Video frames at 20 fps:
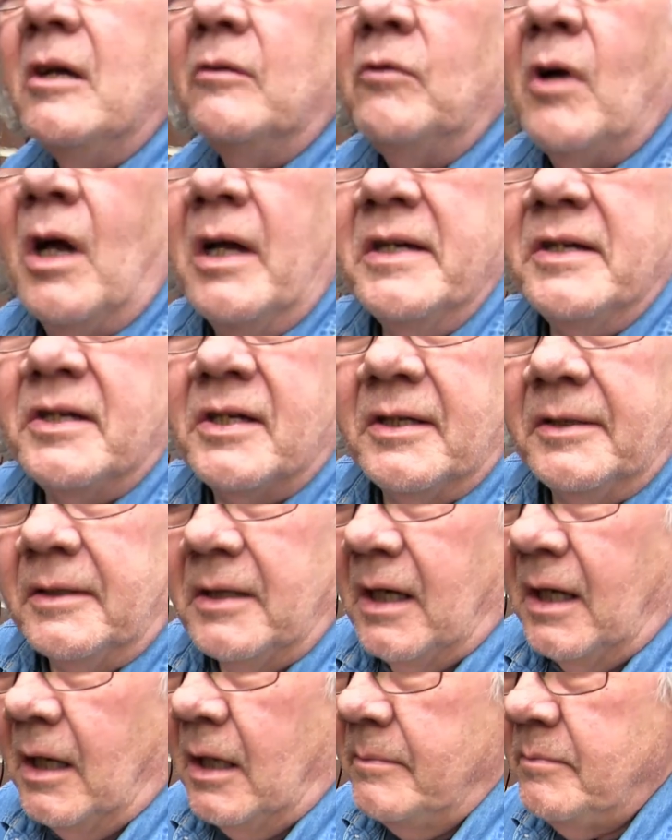Right,
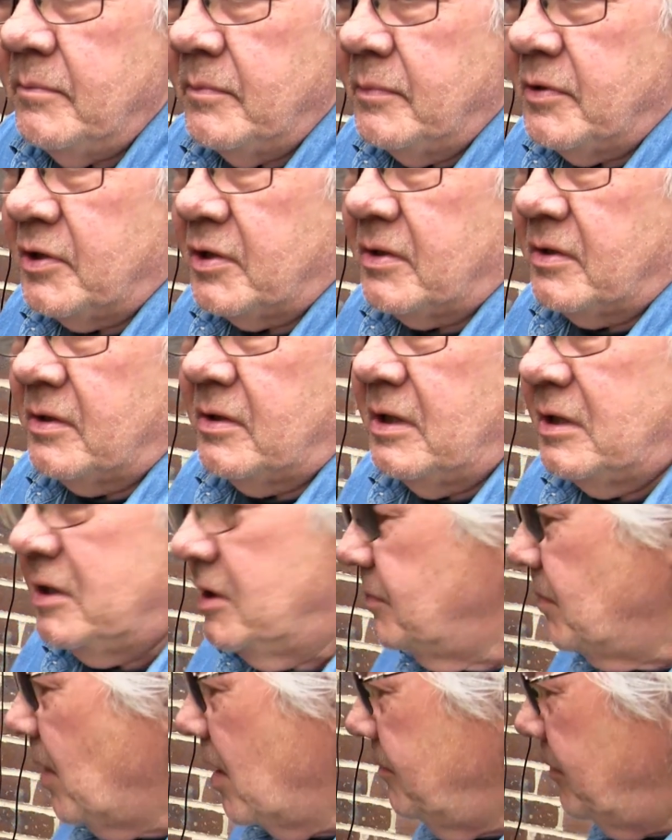this
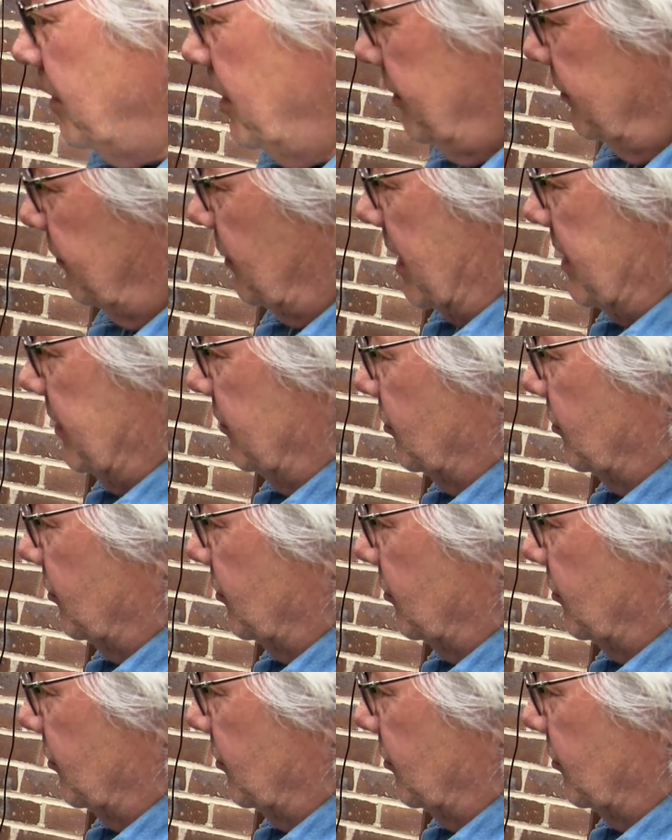is my birthday